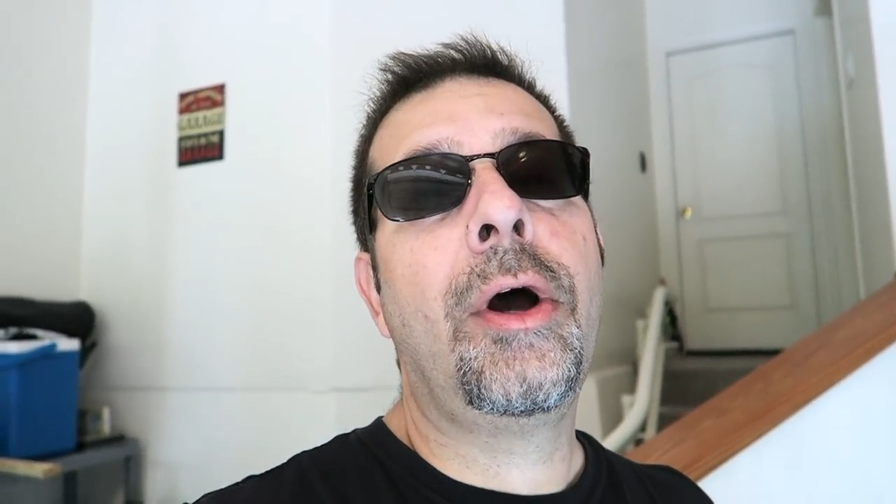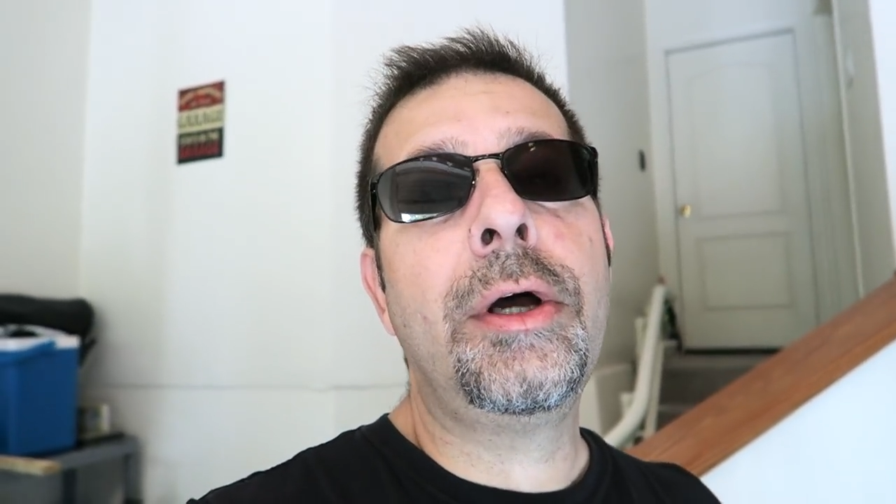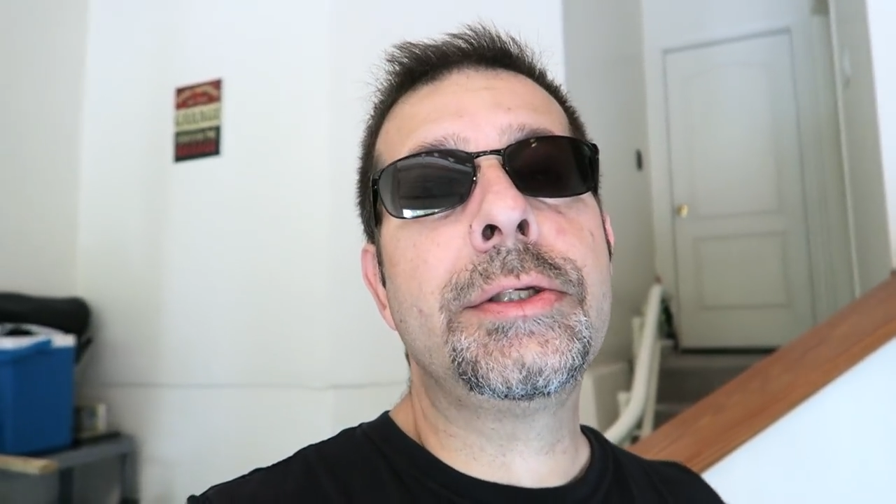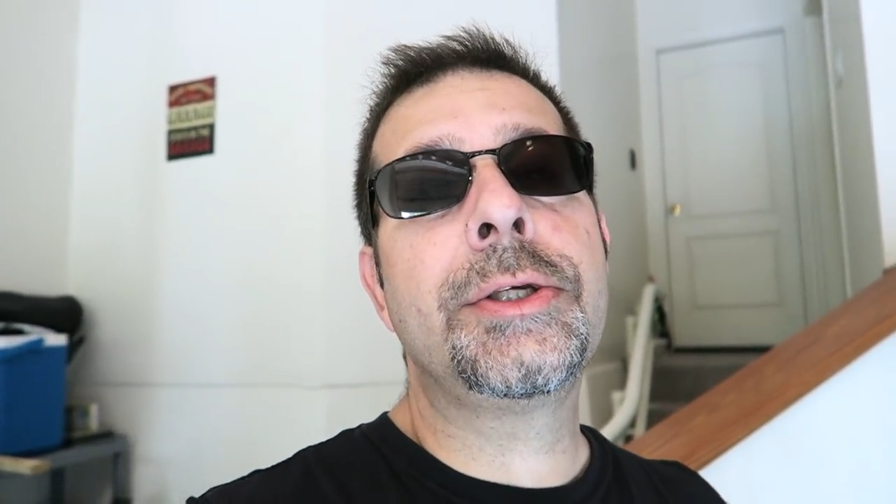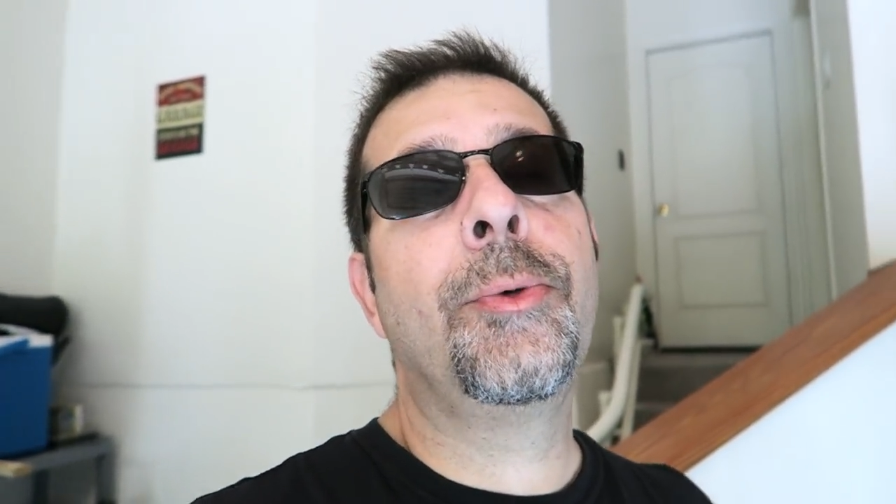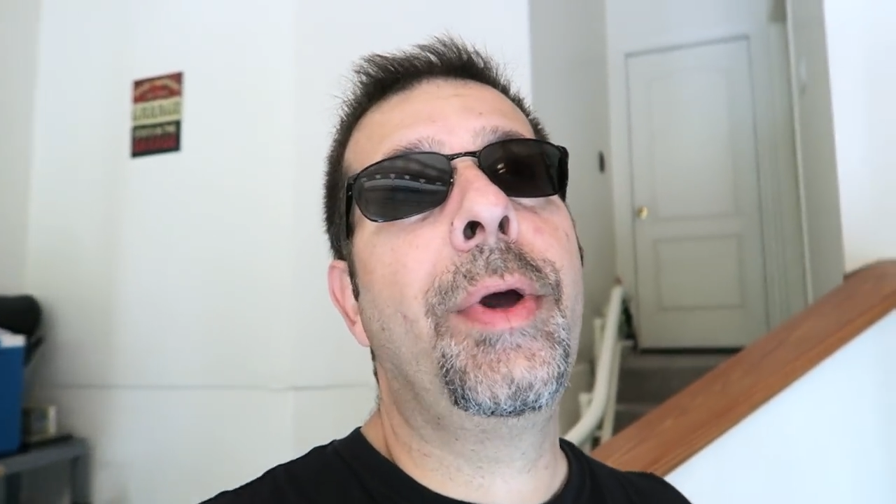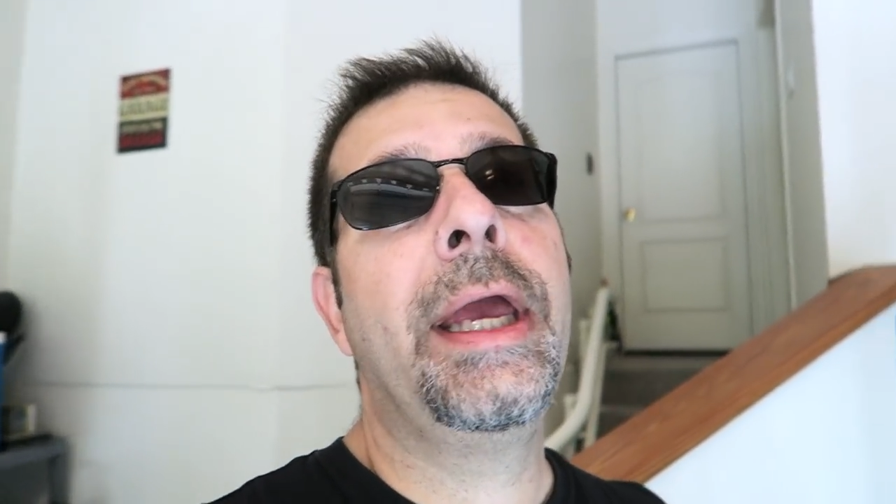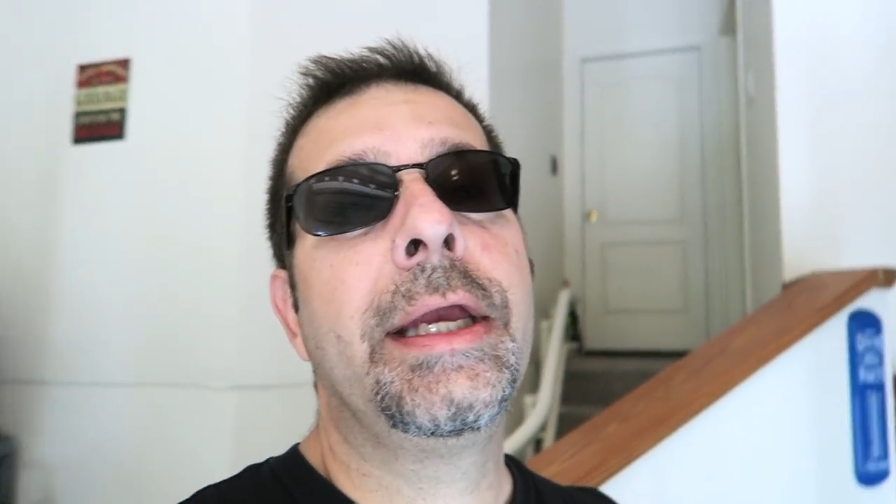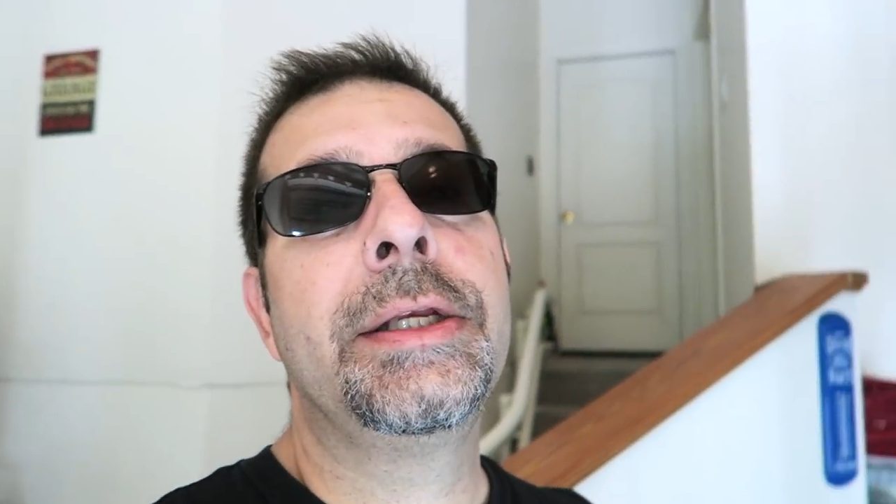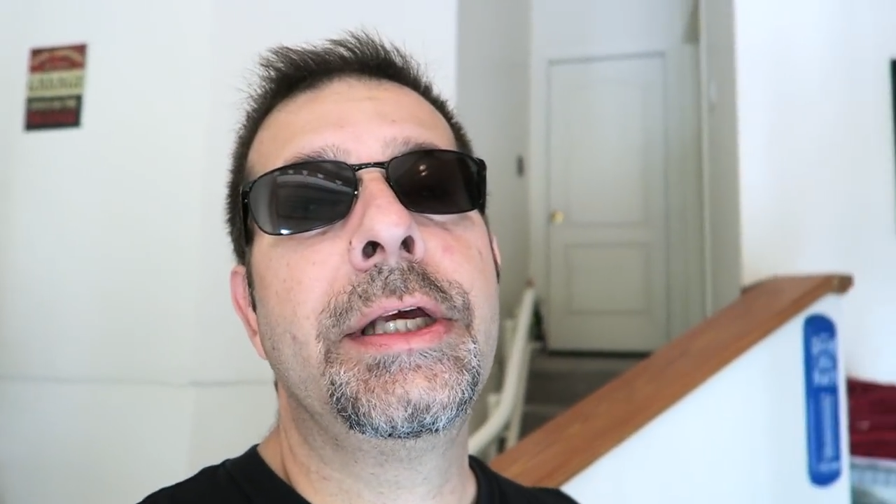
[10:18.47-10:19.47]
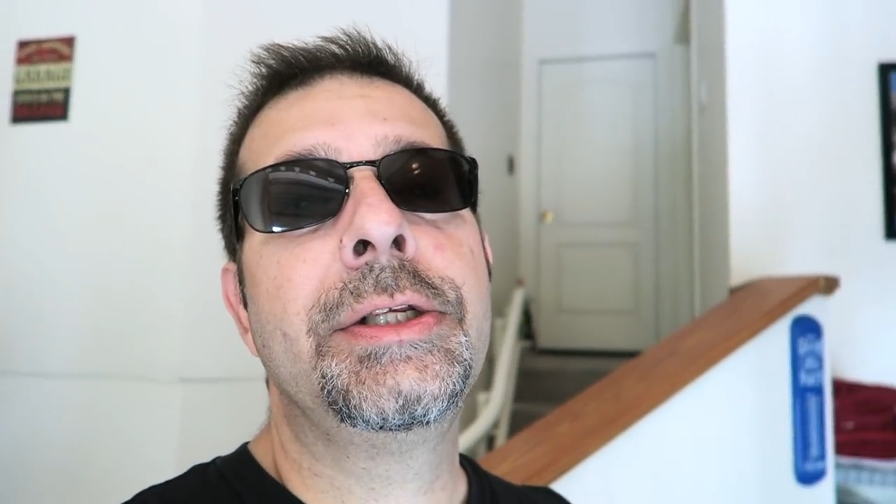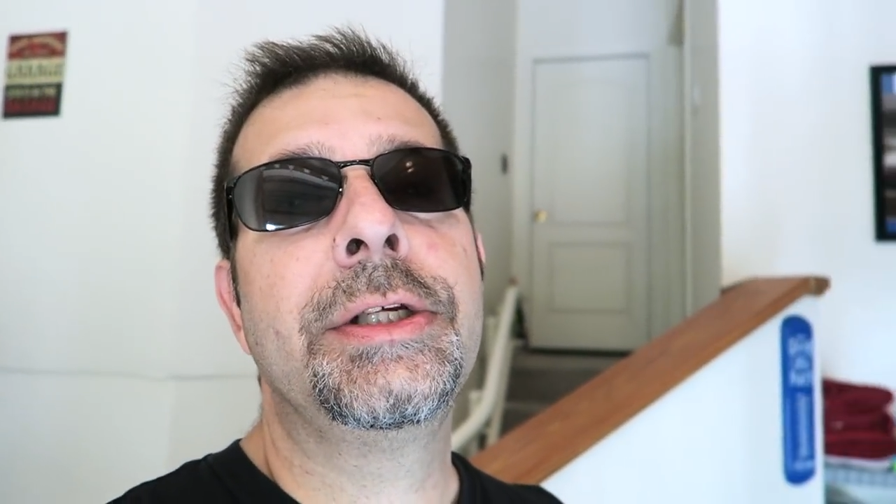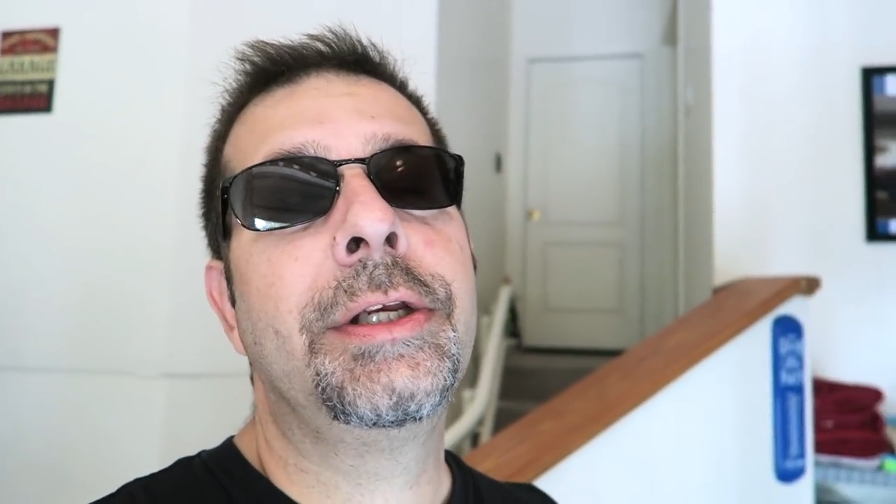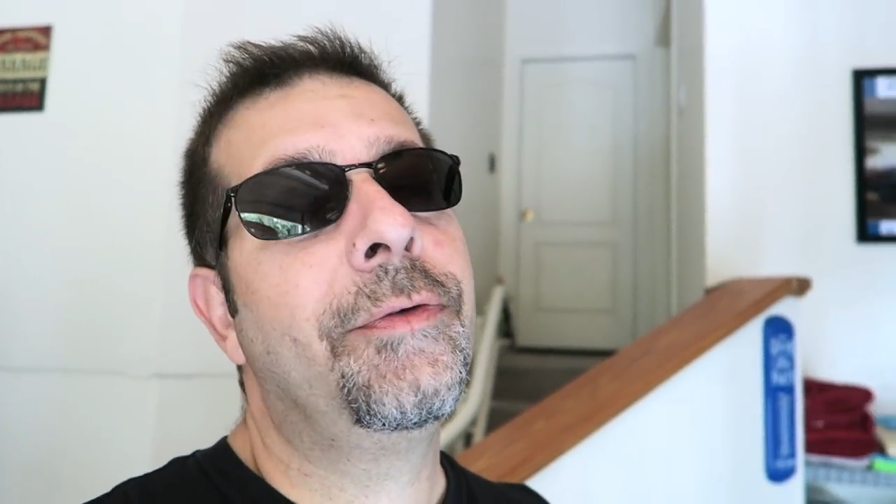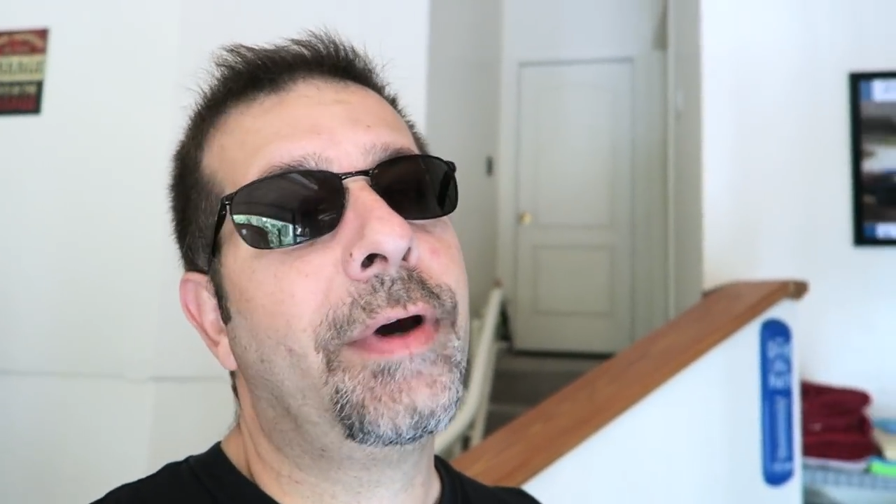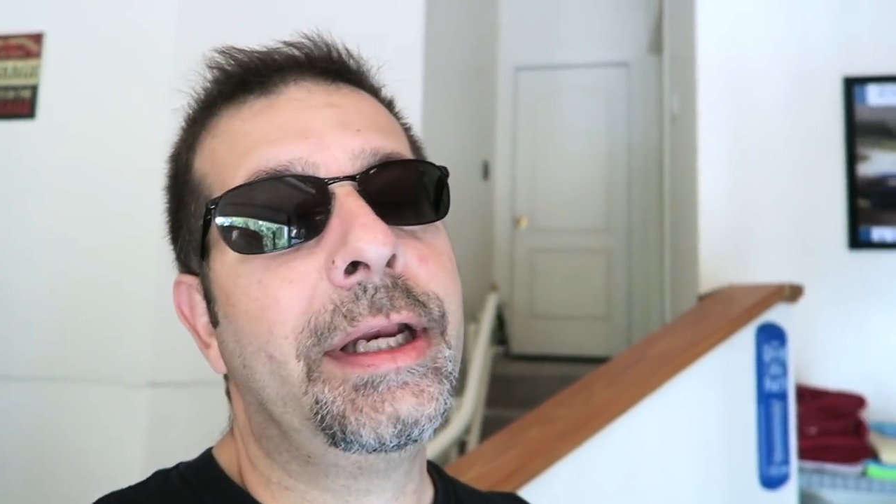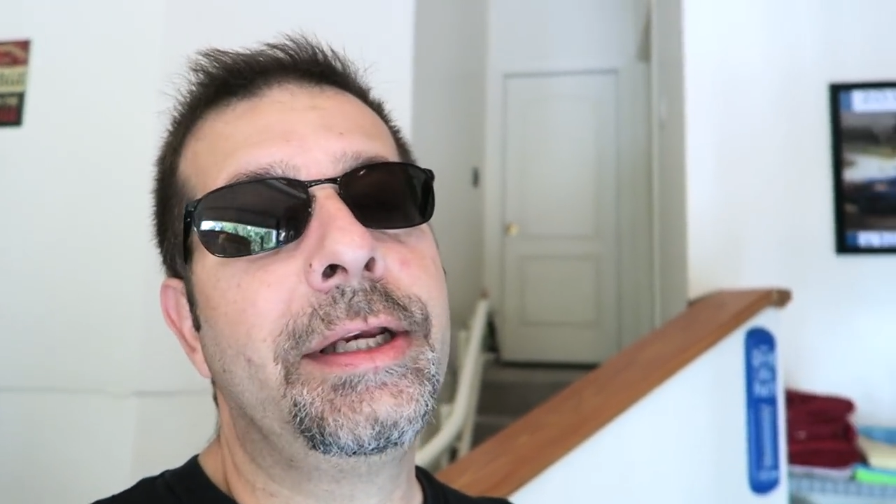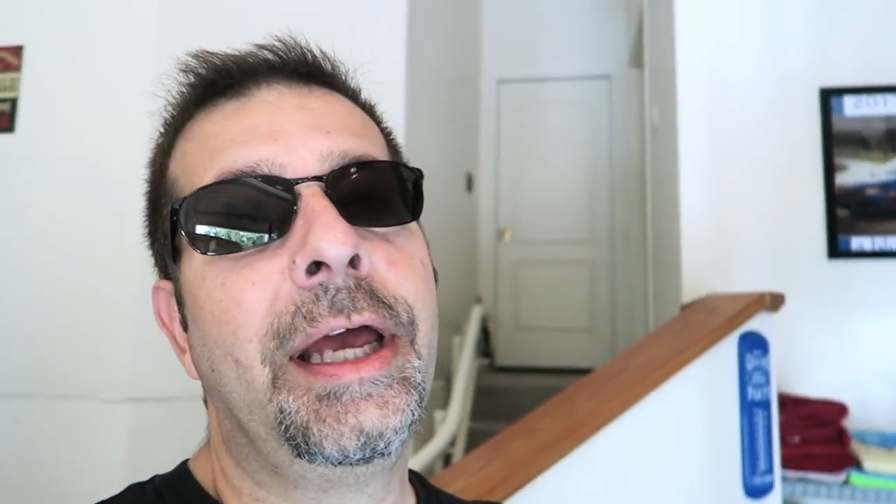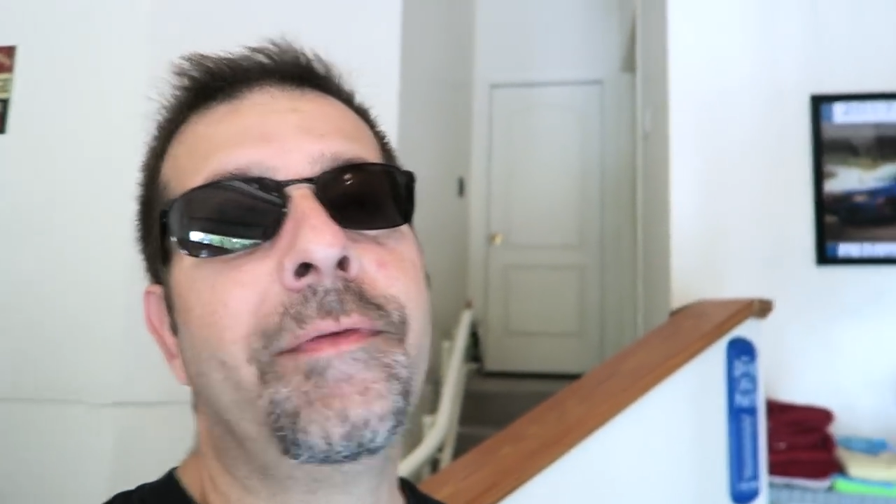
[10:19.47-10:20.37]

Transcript: Also paying attention, if I didn't